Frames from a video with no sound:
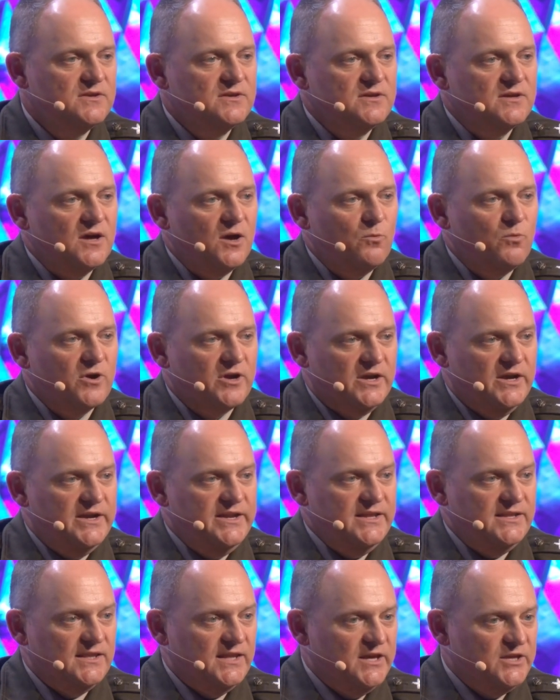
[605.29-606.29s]
We're going to
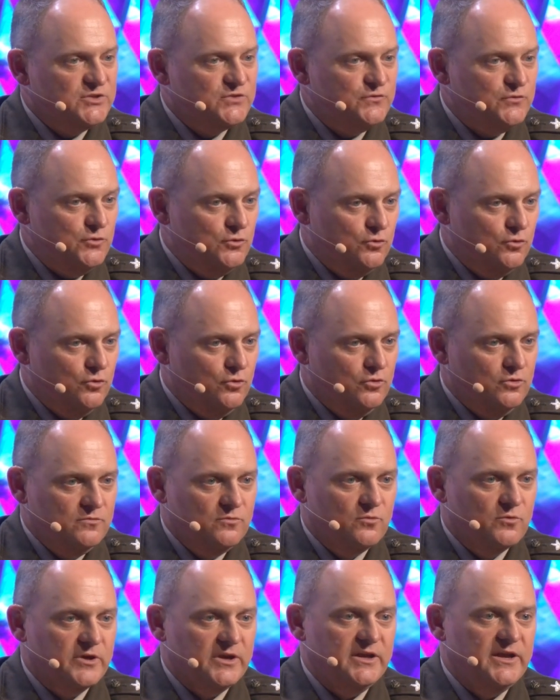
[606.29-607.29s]
need less fuel.
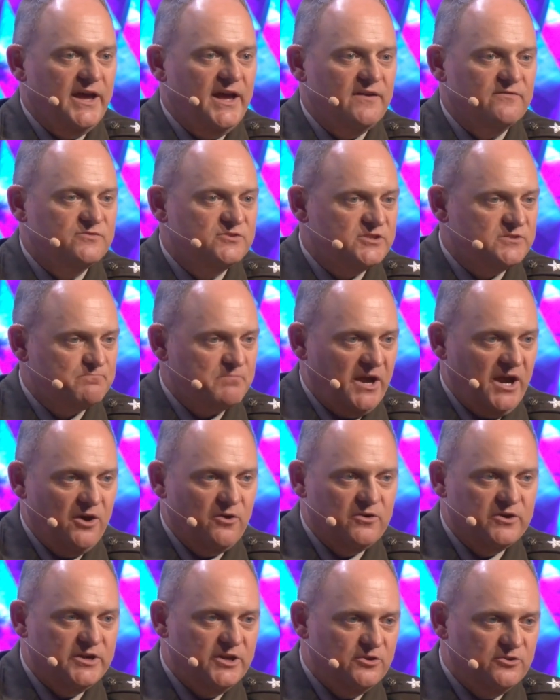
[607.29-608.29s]
We're going to have
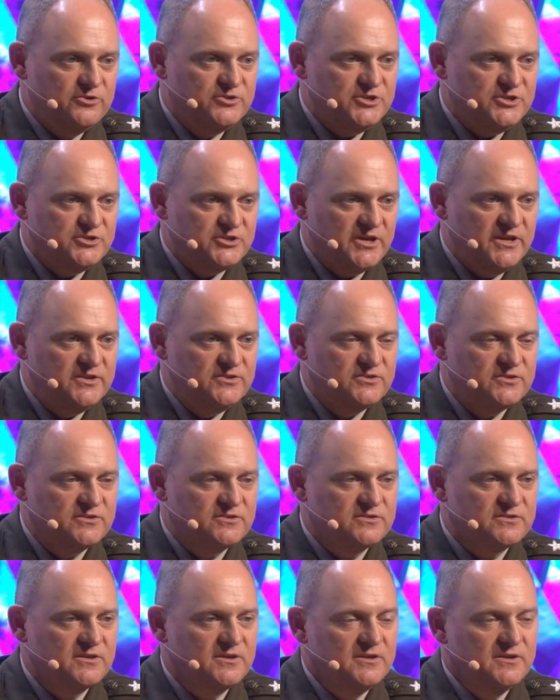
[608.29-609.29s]
power and energy
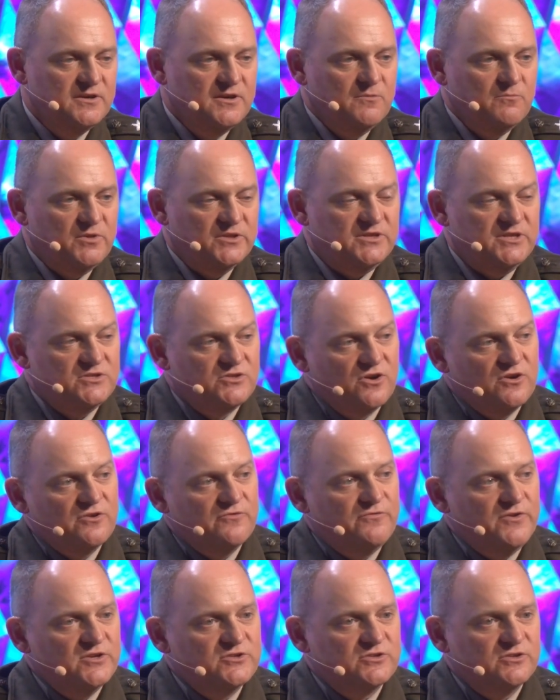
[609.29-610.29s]
changes. But this
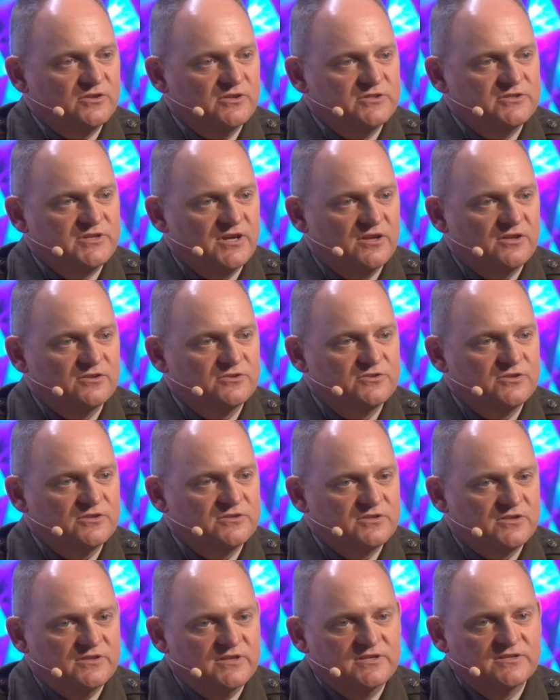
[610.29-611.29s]
artificial
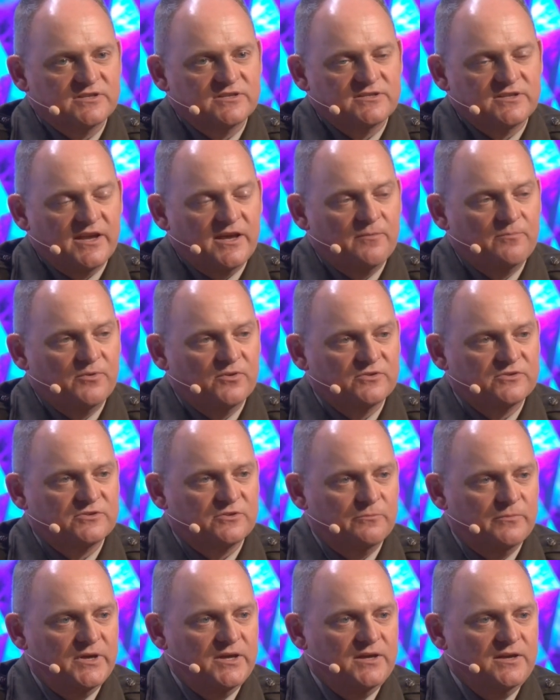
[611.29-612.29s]
intelligence and these examples, to
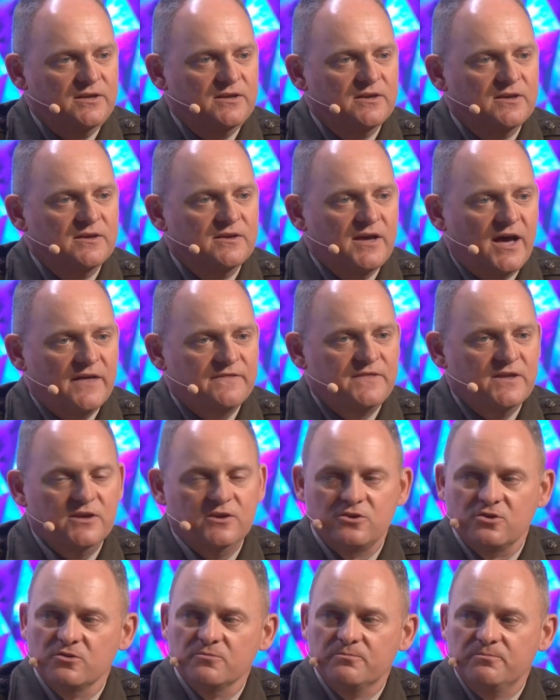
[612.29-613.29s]
me, I
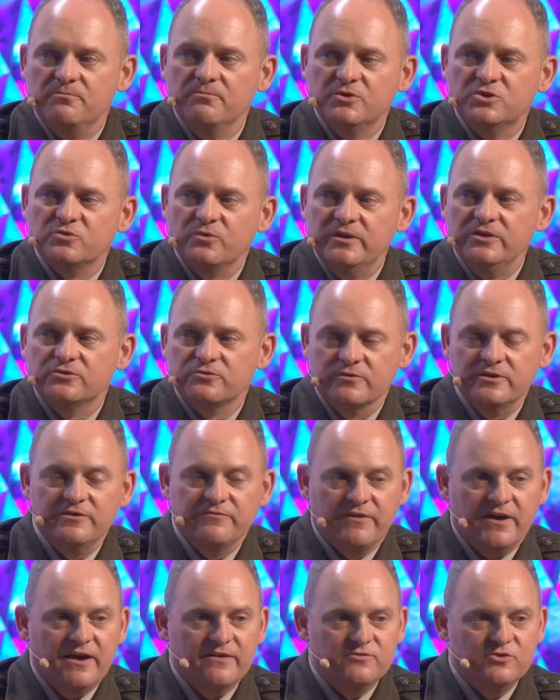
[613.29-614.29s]
think are between 3 to
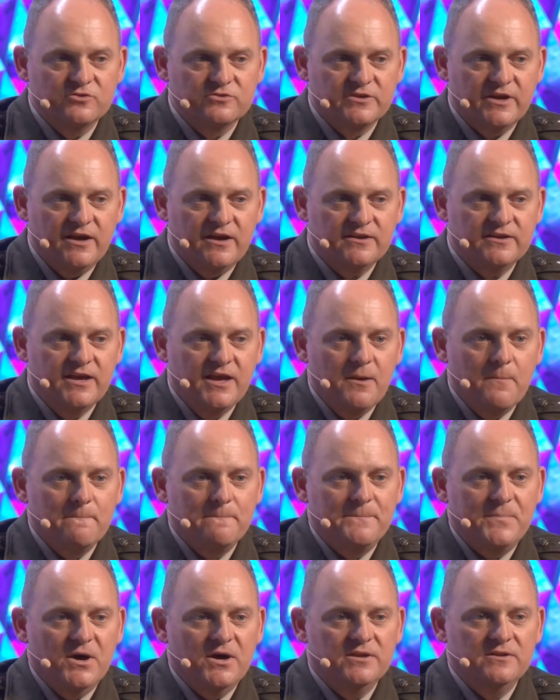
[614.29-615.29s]
5 years out.
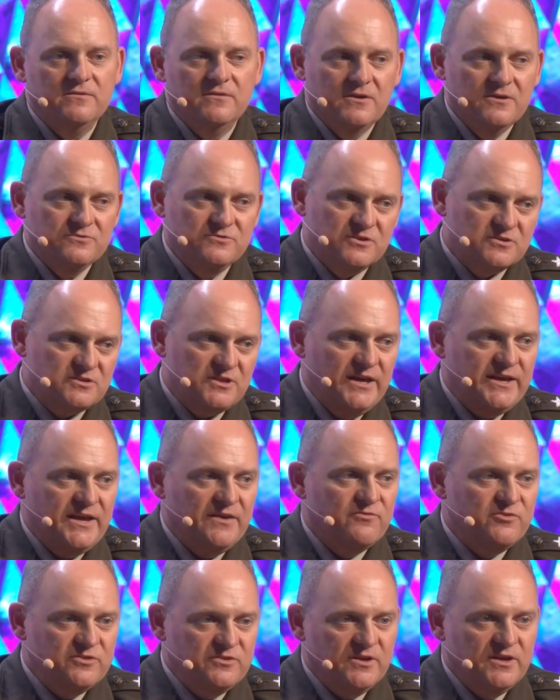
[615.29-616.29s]
But just like
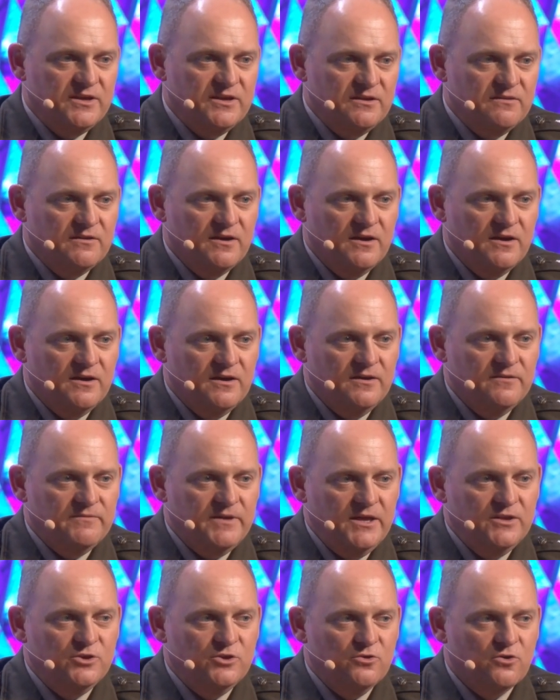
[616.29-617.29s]
everything
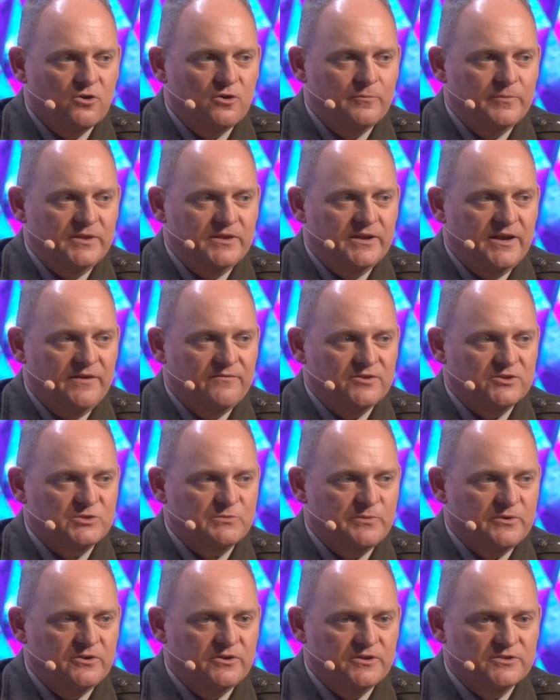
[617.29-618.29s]
in the Army that I've
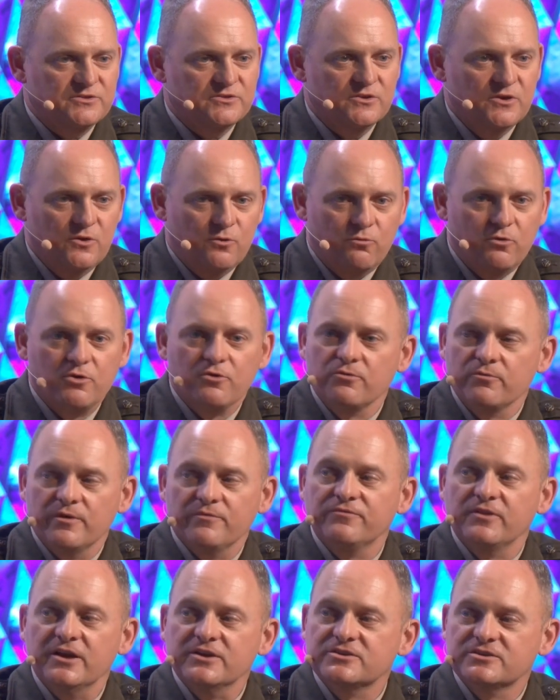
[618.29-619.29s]
experienced, we're a
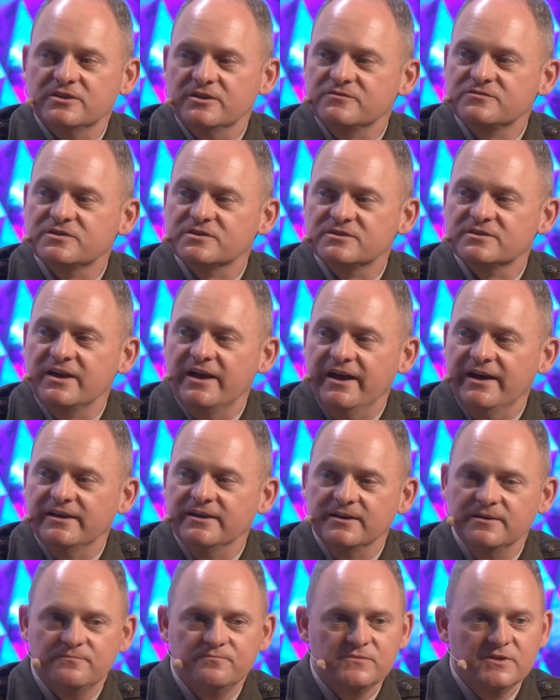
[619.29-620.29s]
reflection of
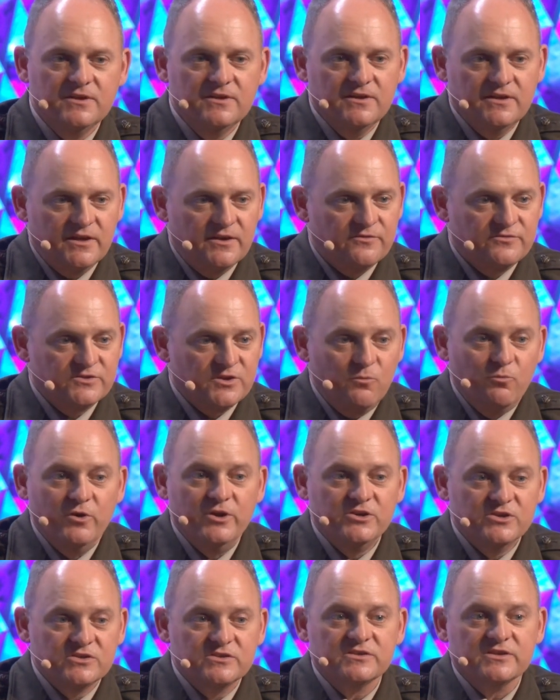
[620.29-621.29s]
society. If
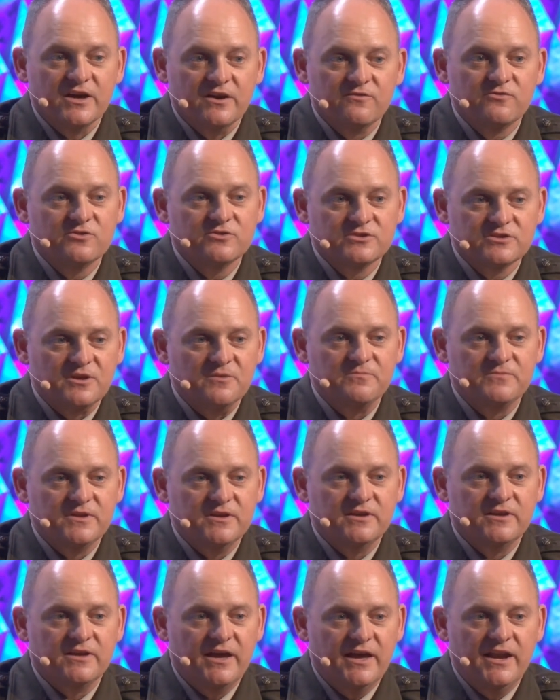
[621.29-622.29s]
someone discovers
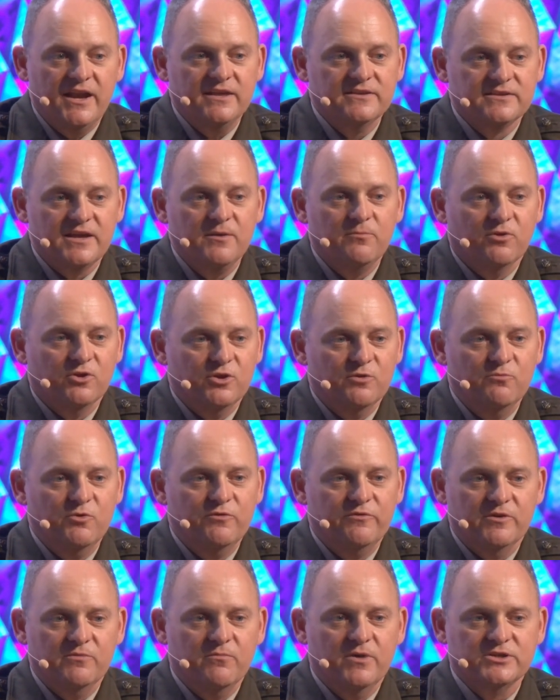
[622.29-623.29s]
something and is able to move
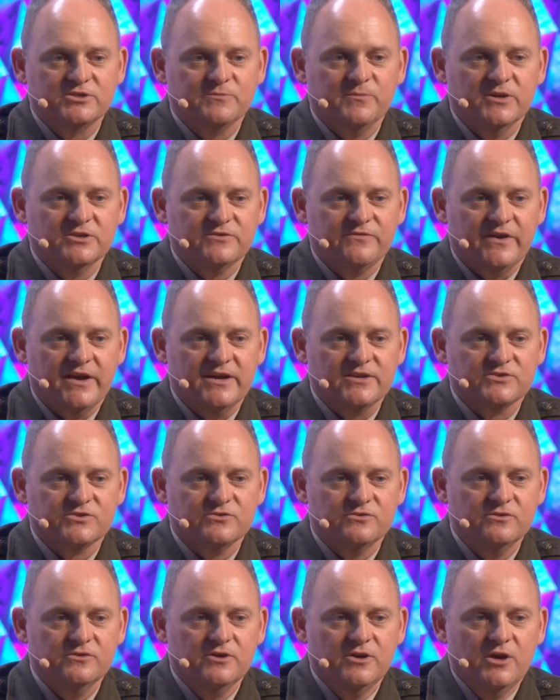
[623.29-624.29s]
it much, much
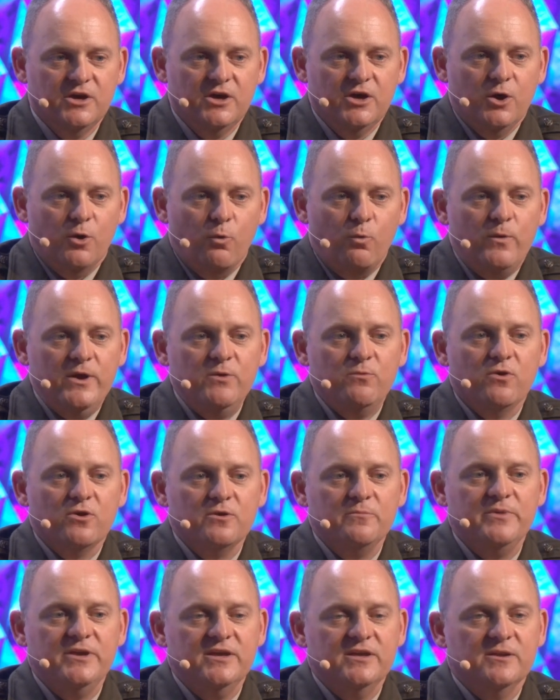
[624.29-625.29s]
faster, we want to
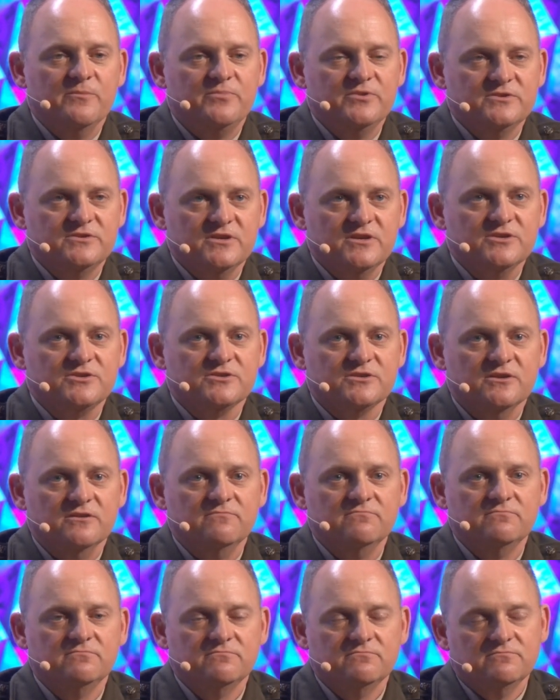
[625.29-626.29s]
be in a
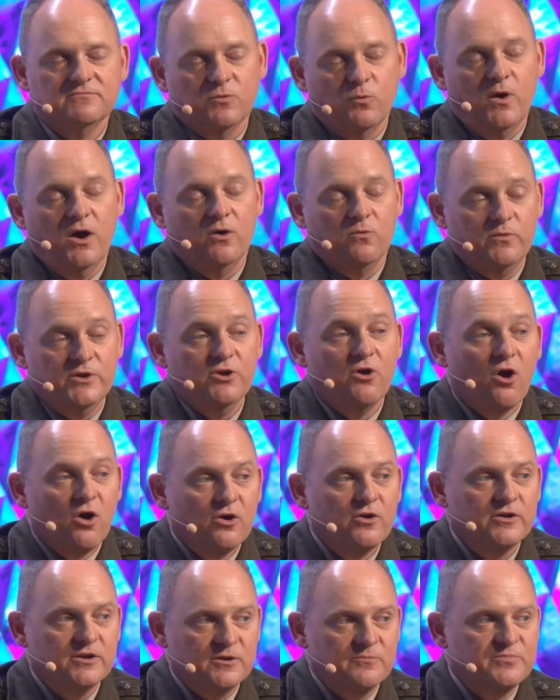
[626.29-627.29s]
position, well, we
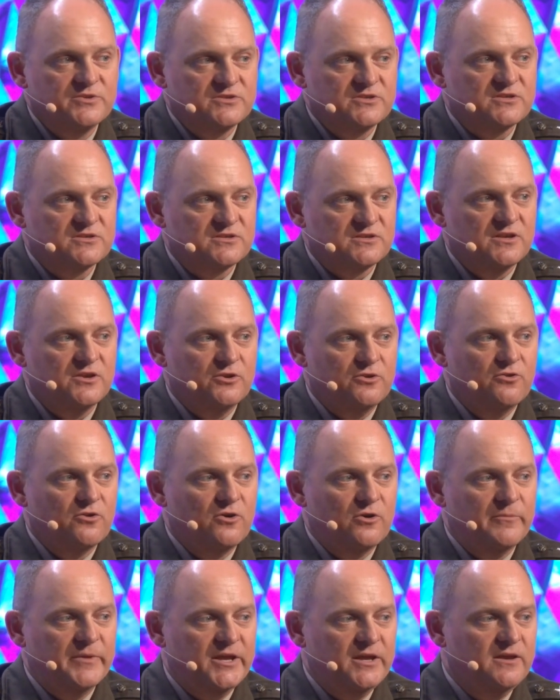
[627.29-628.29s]
are in a position in the
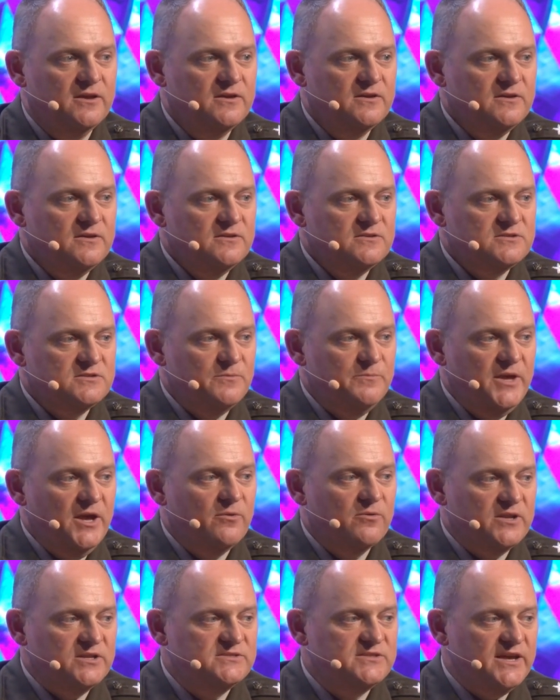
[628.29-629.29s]
Army to be
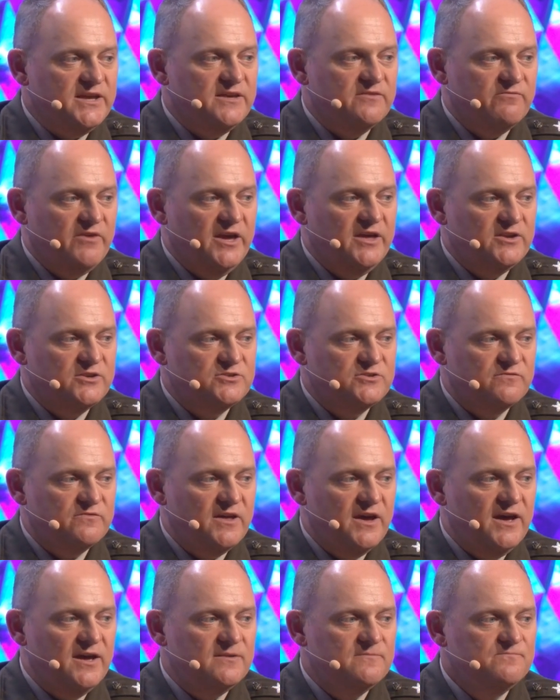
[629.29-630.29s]
able to take advantage of
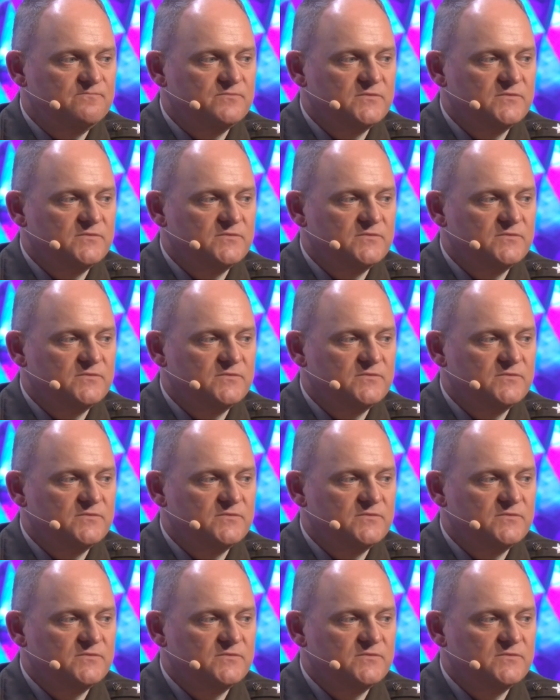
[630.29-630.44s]
that.